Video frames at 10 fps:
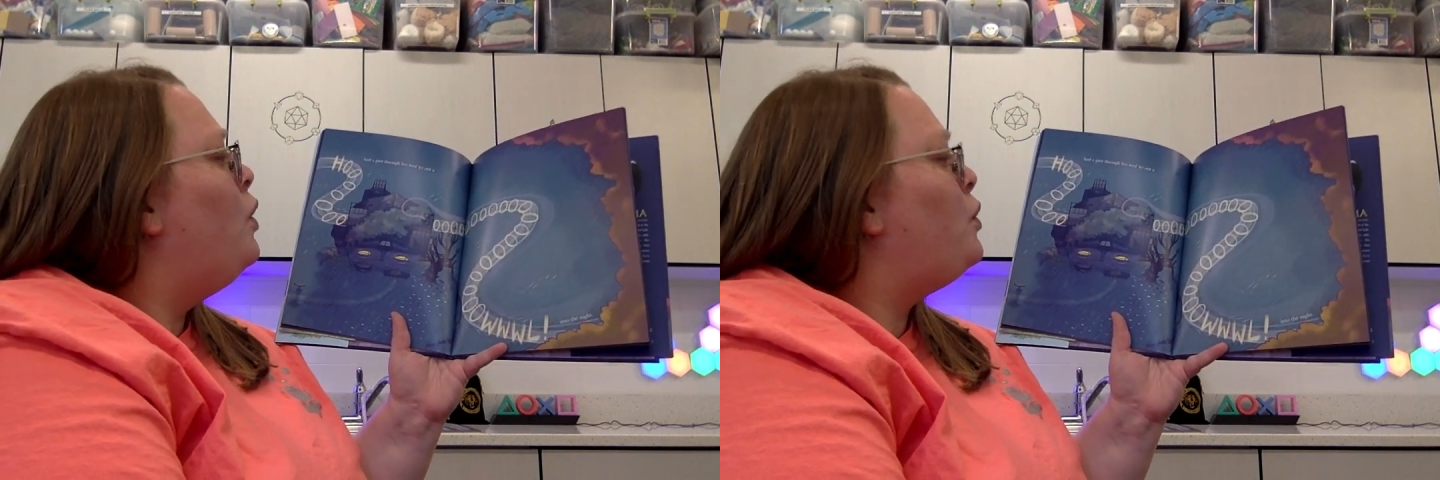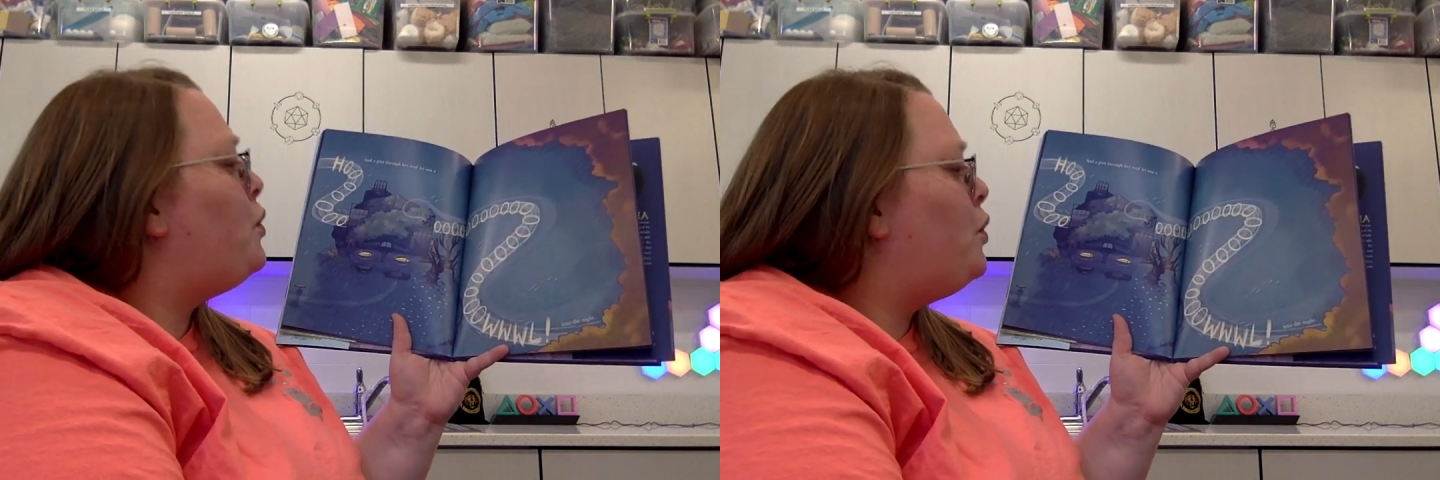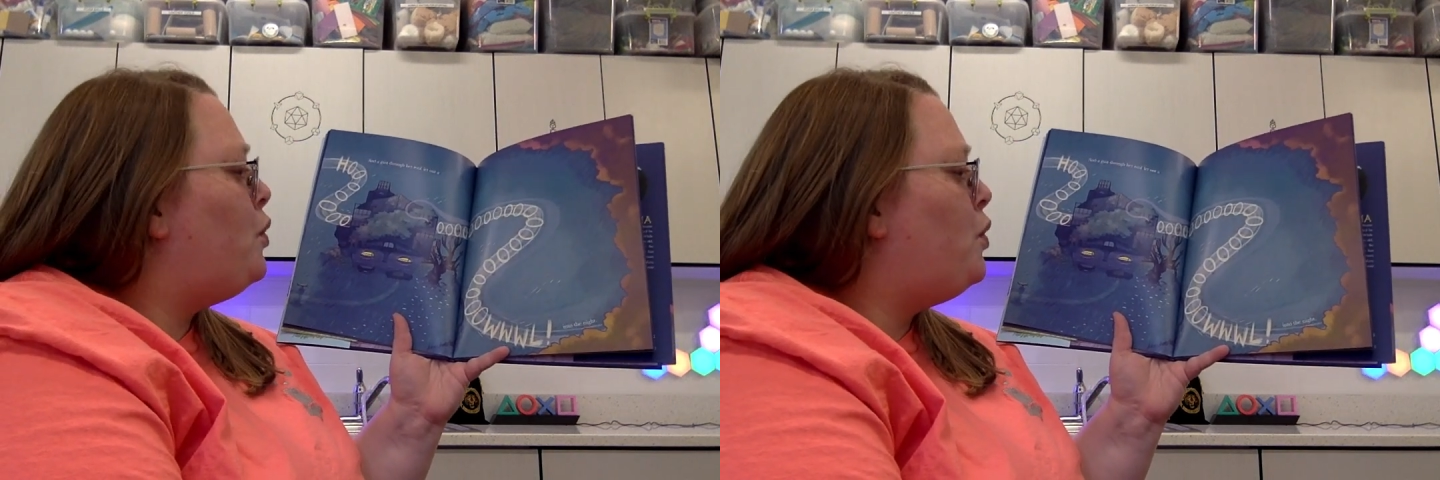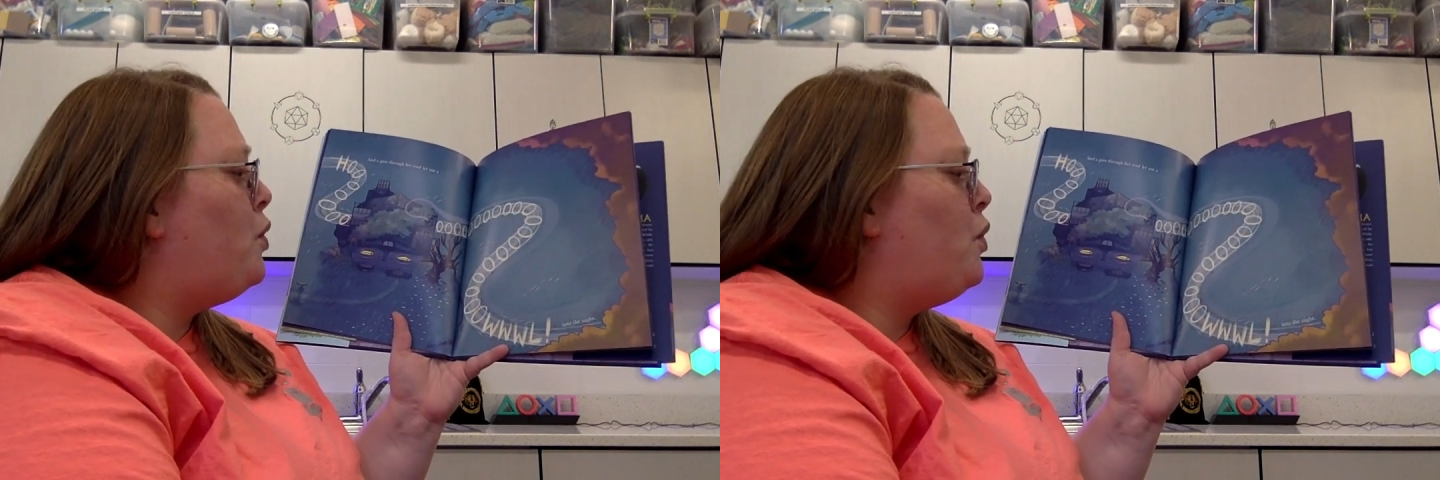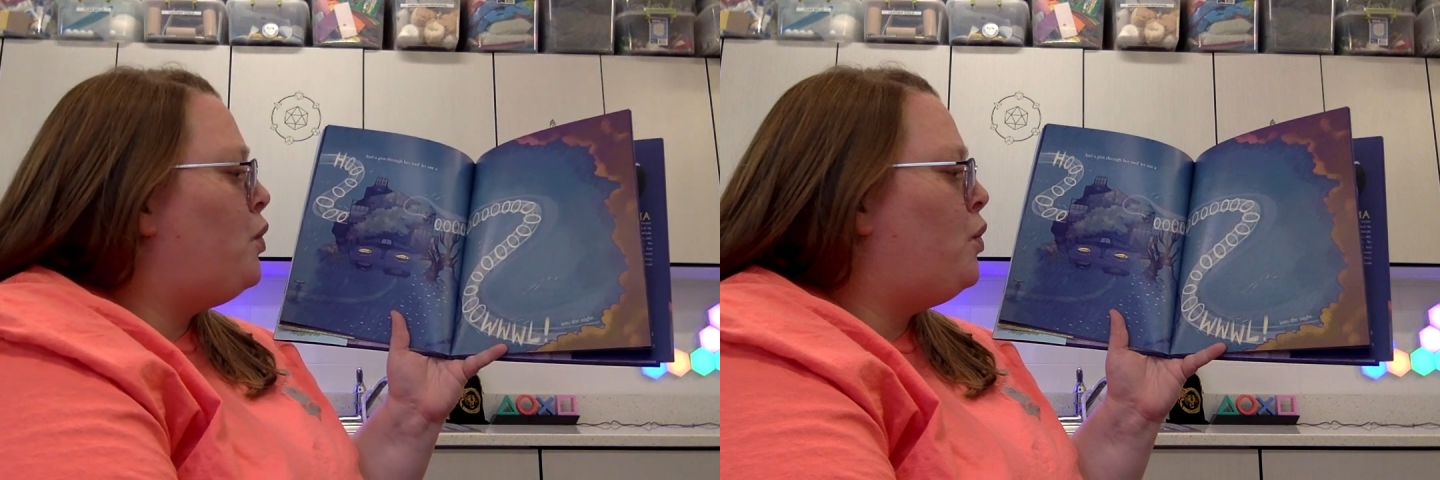
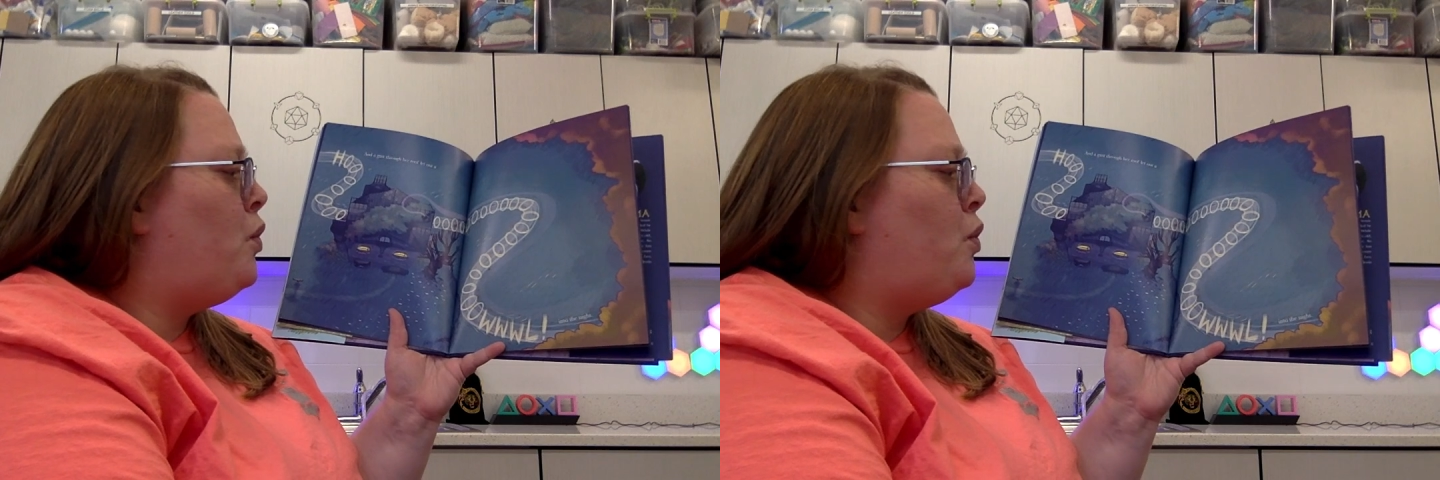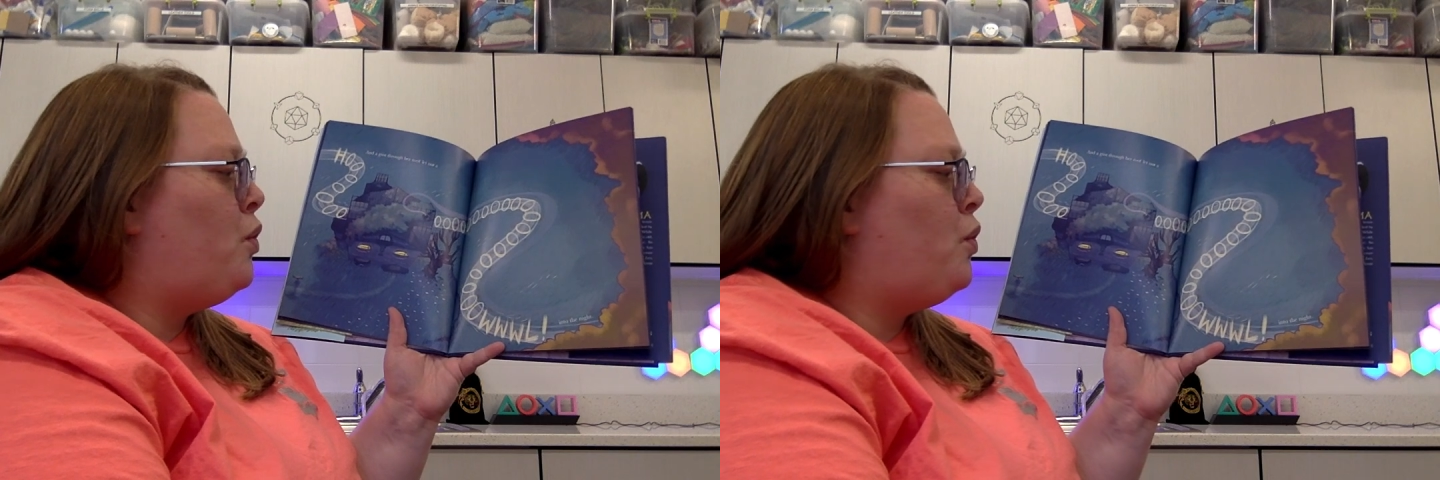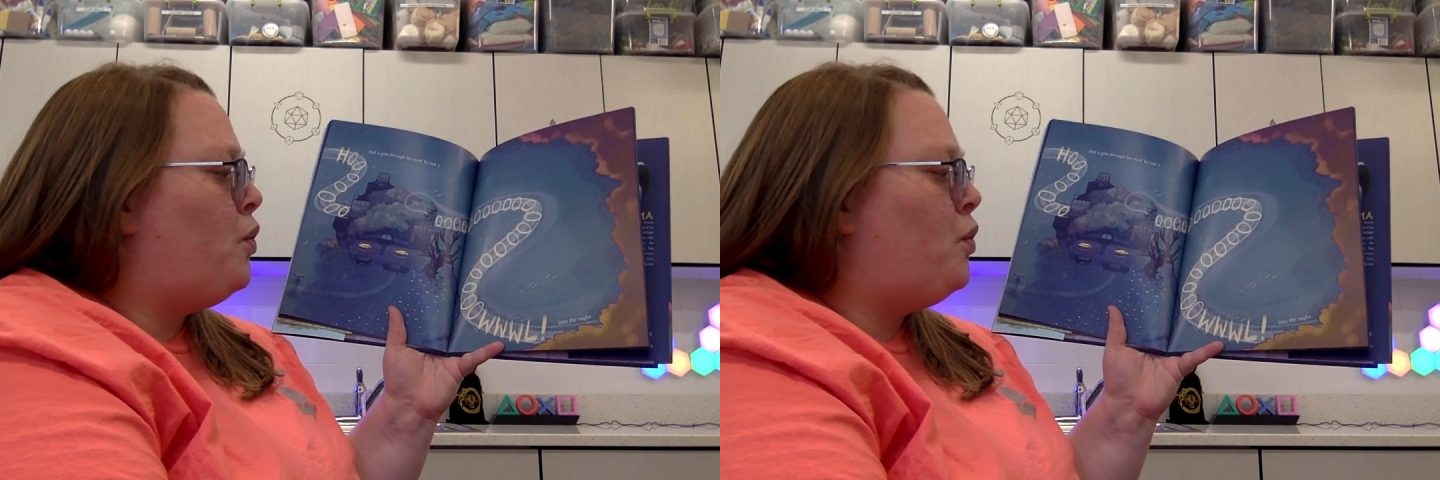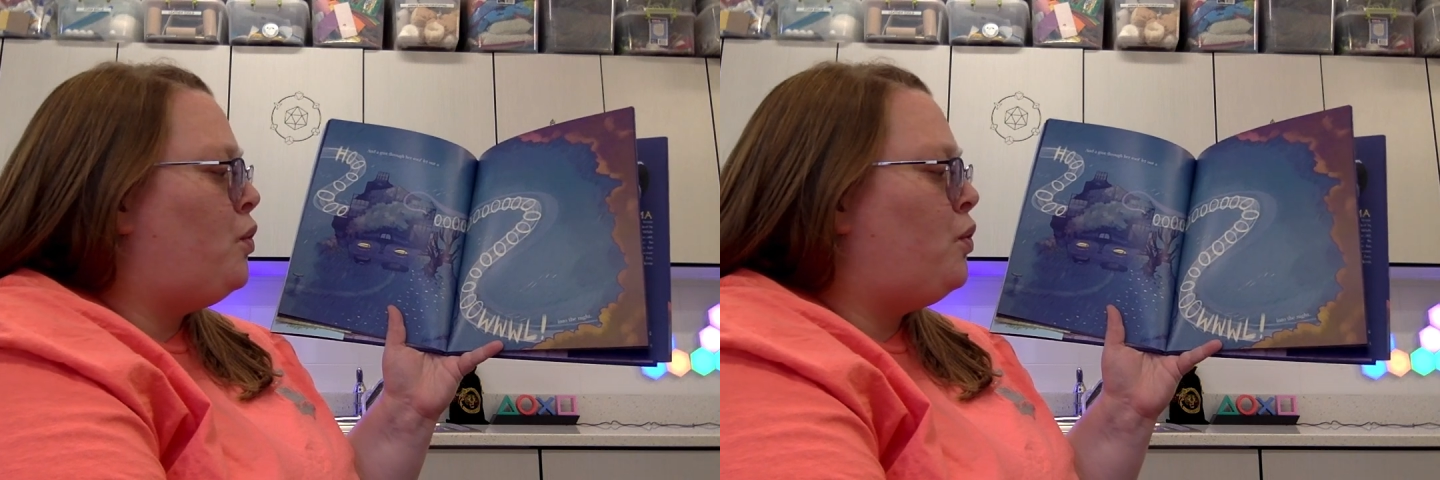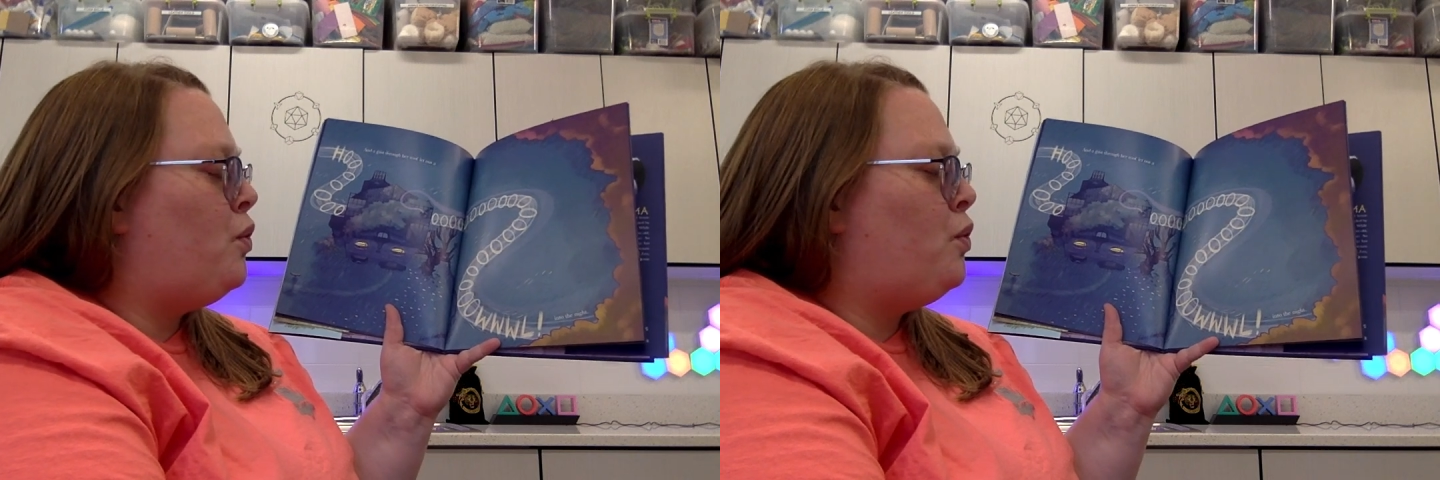
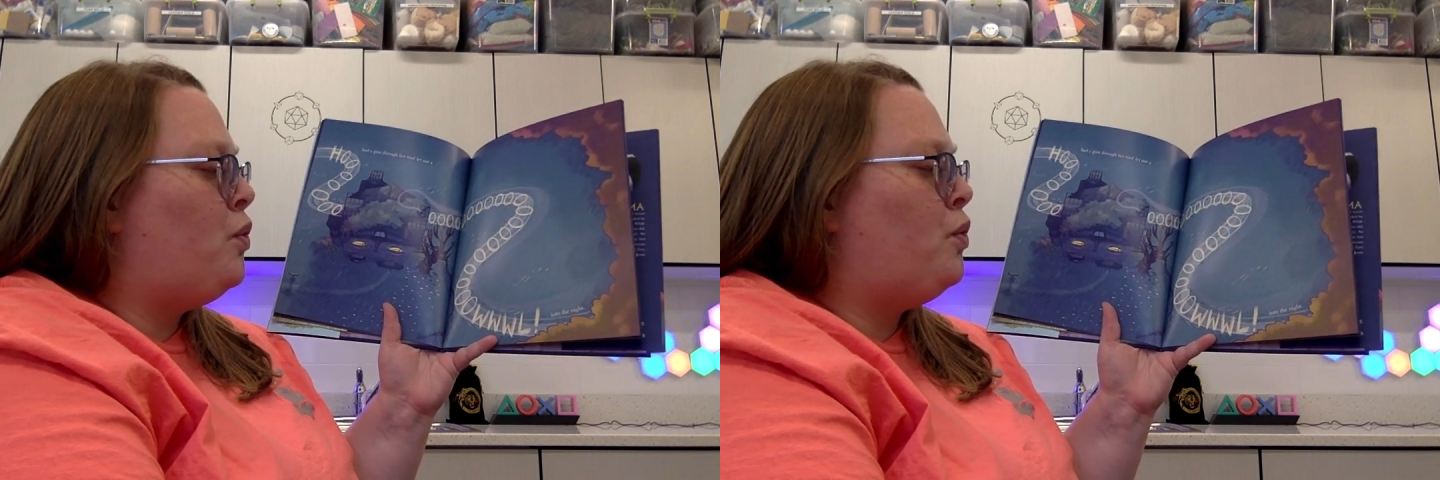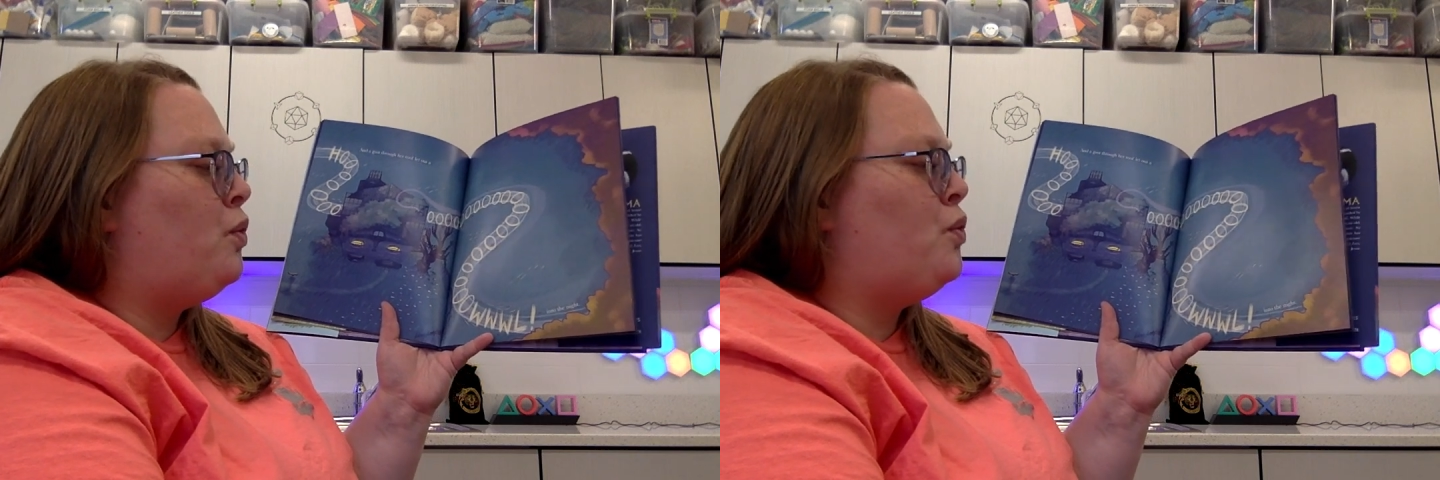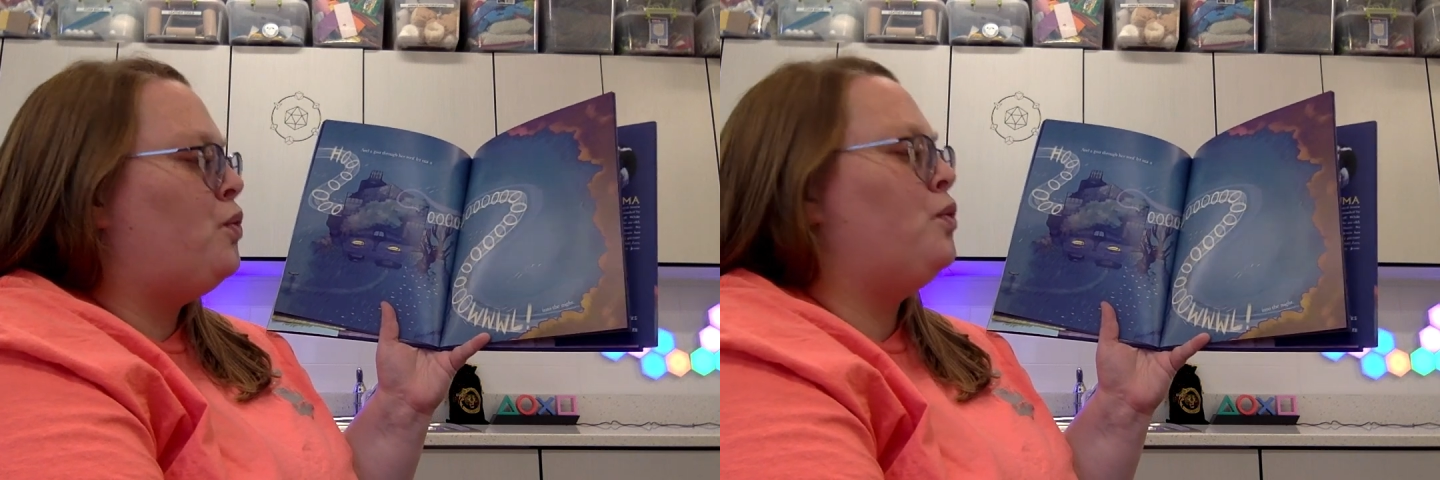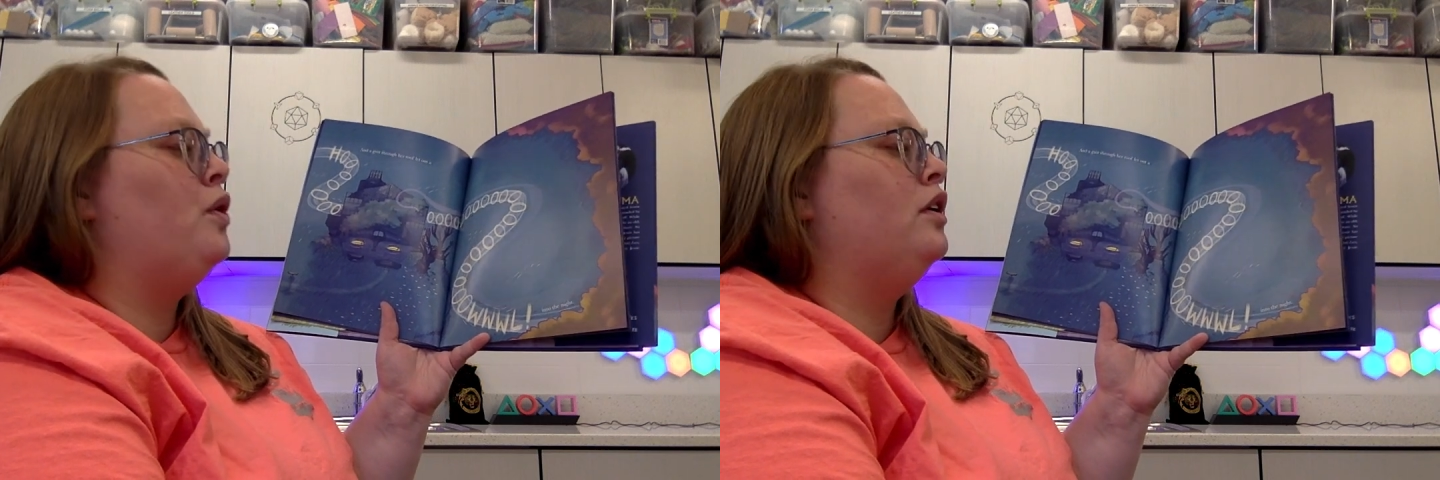whoo